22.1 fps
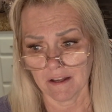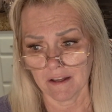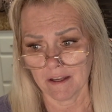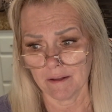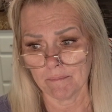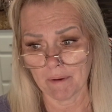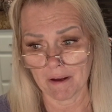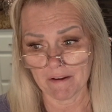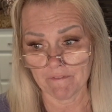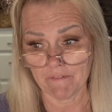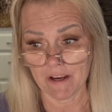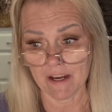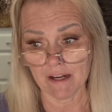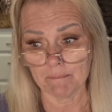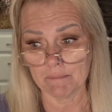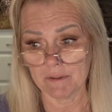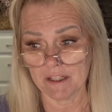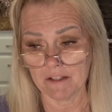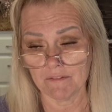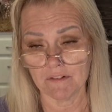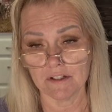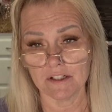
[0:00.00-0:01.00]
And my
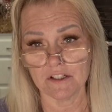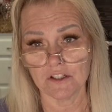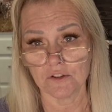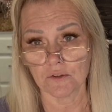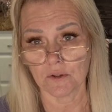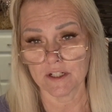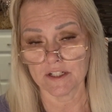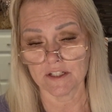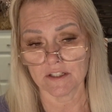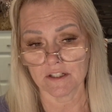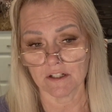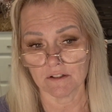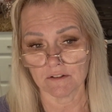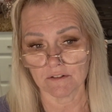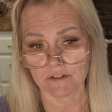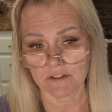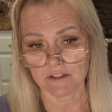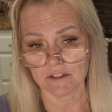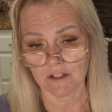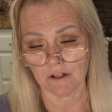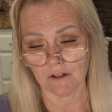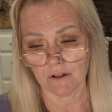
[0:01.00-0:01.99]
family even enjoys
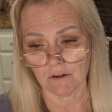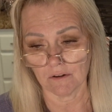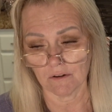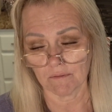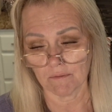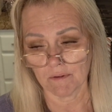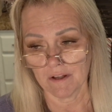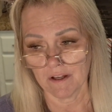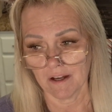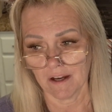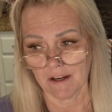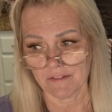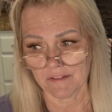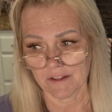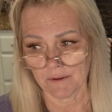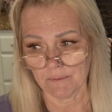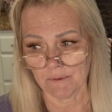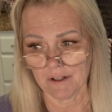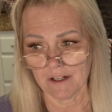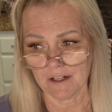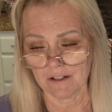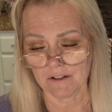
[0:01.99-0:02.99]
those. So I
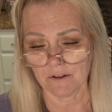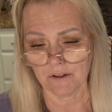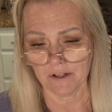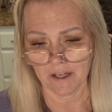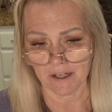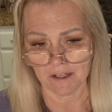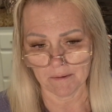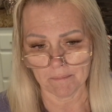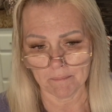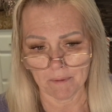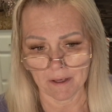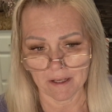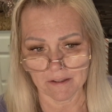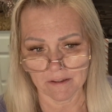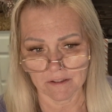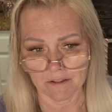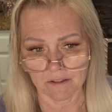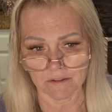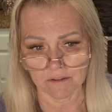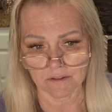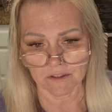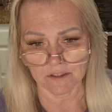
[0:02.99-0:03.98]
thought, well, I'll go ahead and make
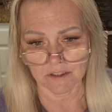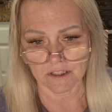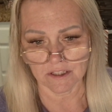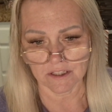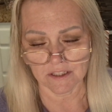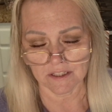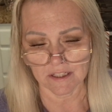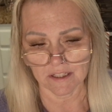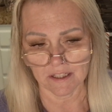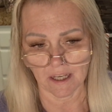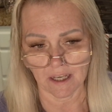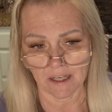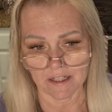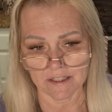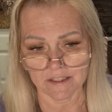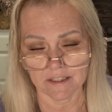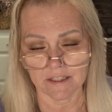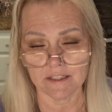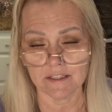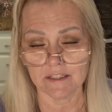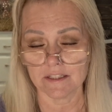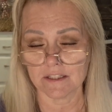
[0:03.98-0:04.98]
those just in
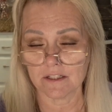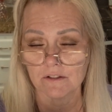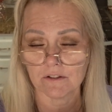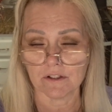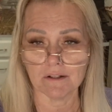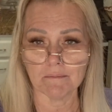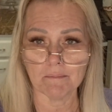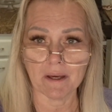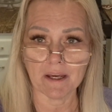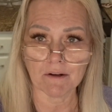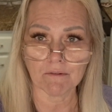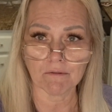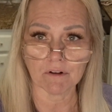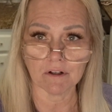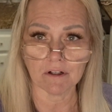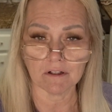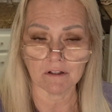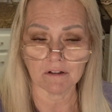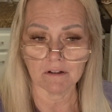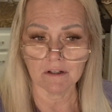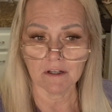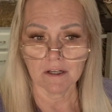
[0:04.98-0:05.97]
case. He's still going to make
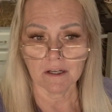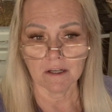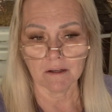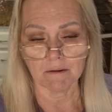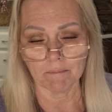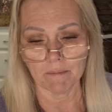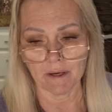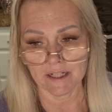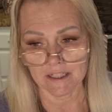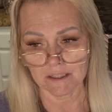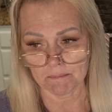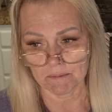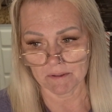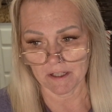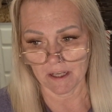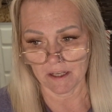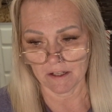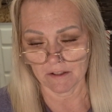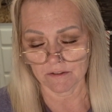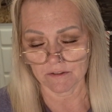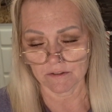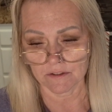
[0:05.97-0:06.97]
real mashed
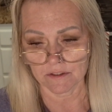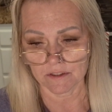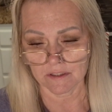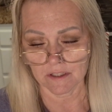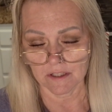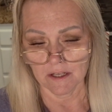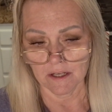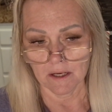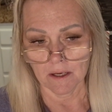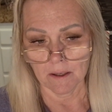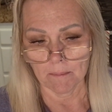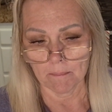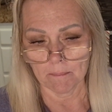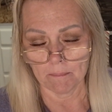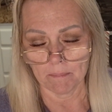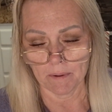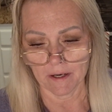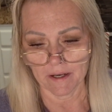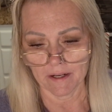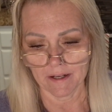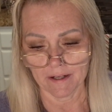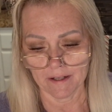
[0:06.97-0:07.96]
potatoes.
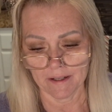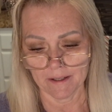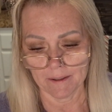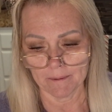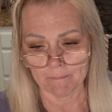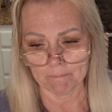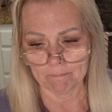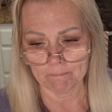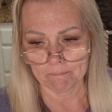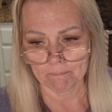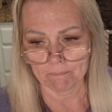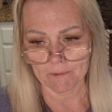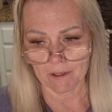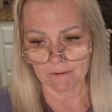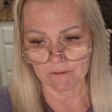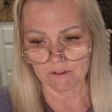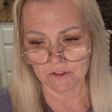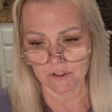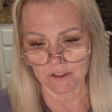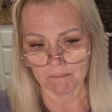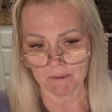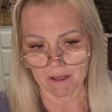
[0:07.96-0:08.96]
But I
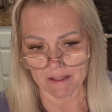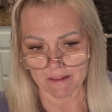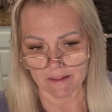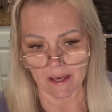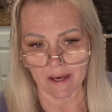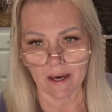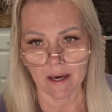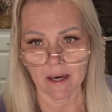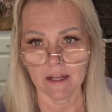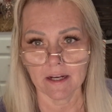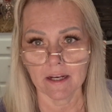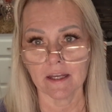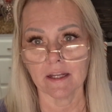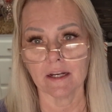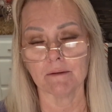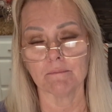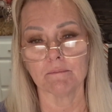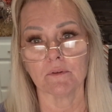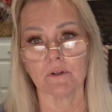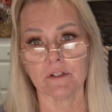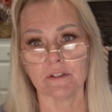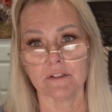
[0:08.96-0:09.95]
was going to make that, and
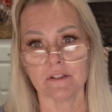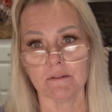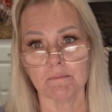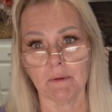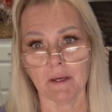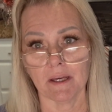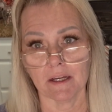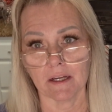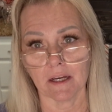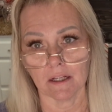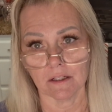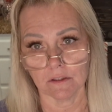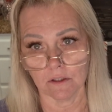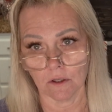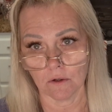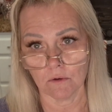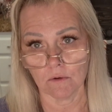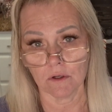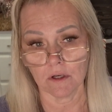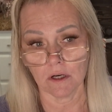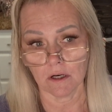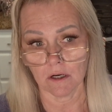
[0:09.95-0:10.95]
I'm going to make a
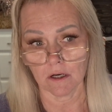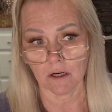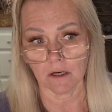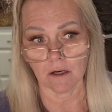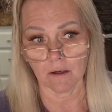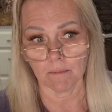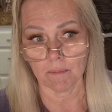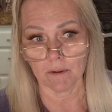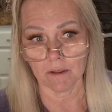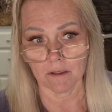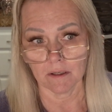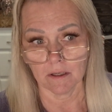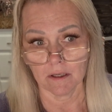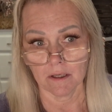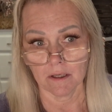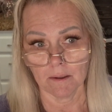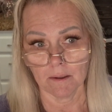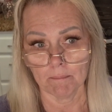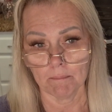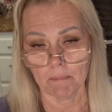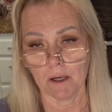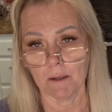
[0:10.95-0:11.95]
low carb
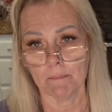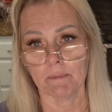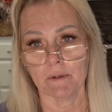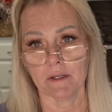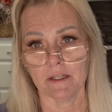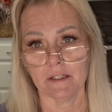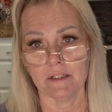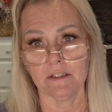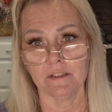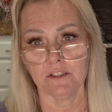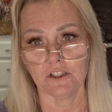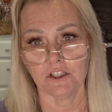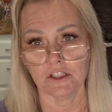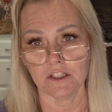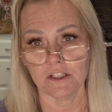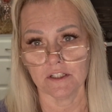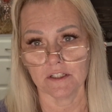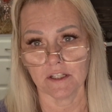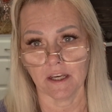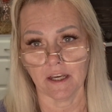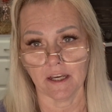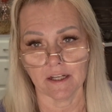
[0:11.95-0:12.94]
pumpkin
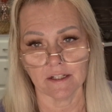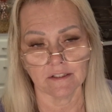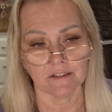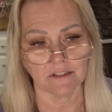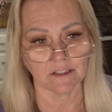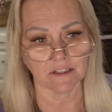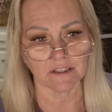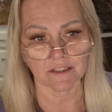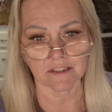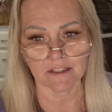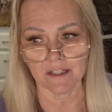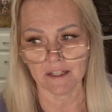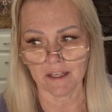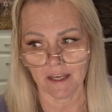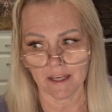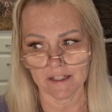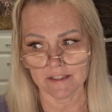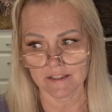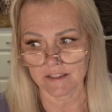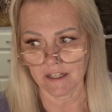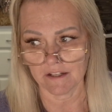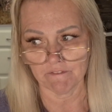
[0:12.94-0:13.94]
cheesecake, just in
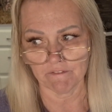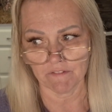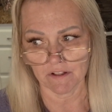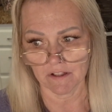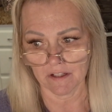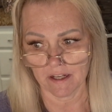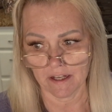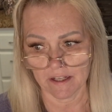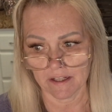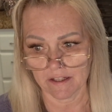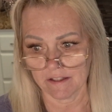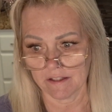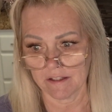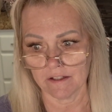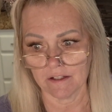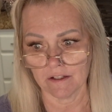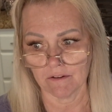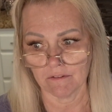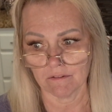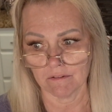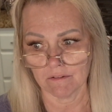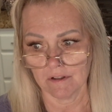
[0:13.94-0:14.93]
case I feel like,
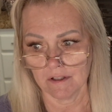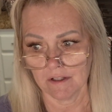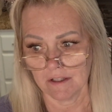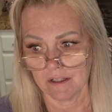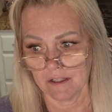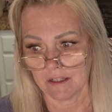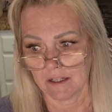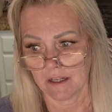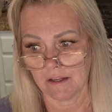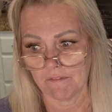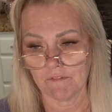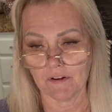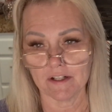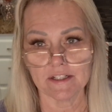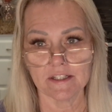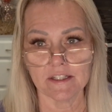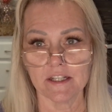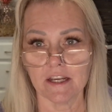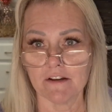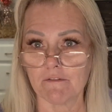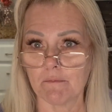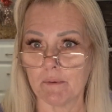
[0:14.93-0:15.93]
if I
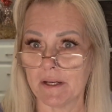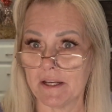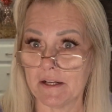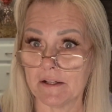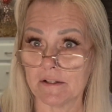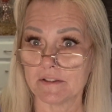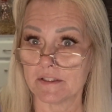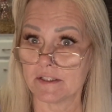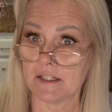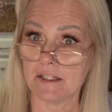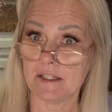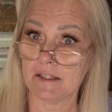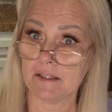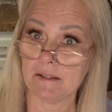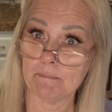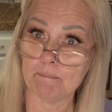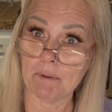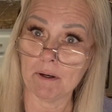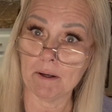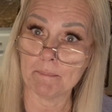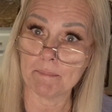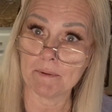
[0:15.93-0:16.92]
see everybody else eating
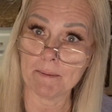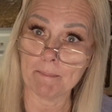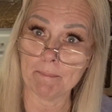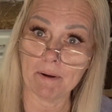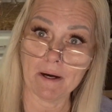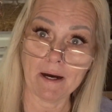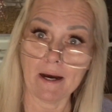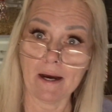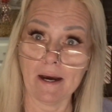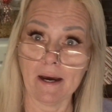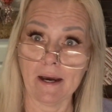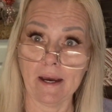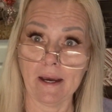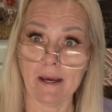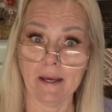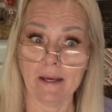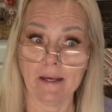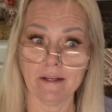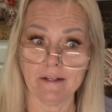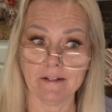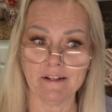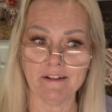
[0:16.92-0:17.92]
pumpkin
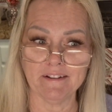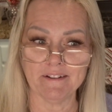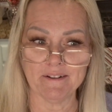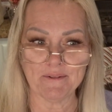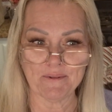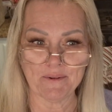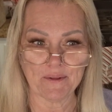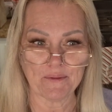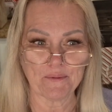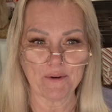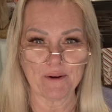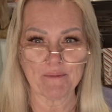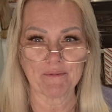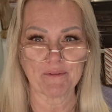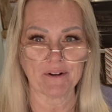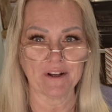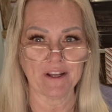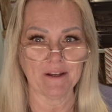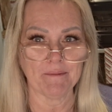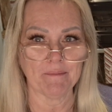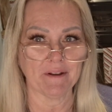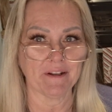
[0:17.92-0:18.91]
pie and with whipped
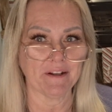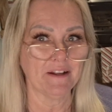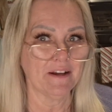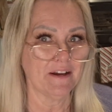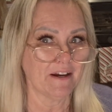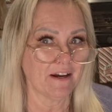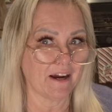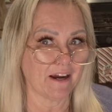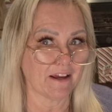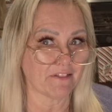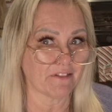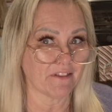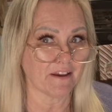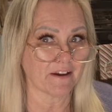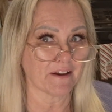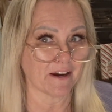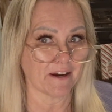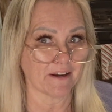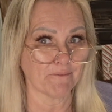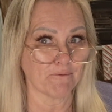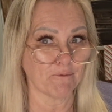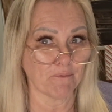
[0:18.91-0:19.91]
cream, and I think
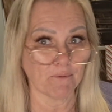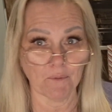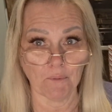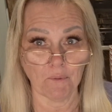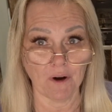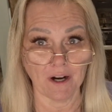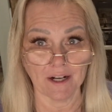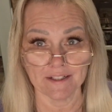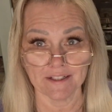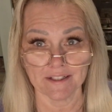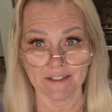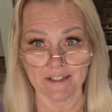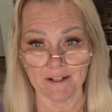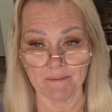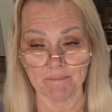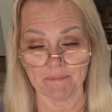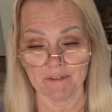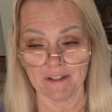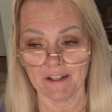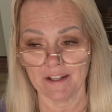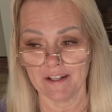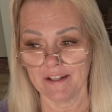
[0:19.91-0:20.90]
I want
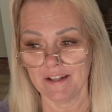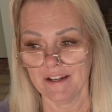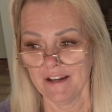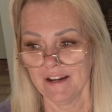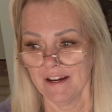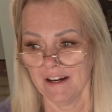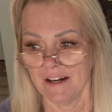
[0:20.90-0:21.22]
something,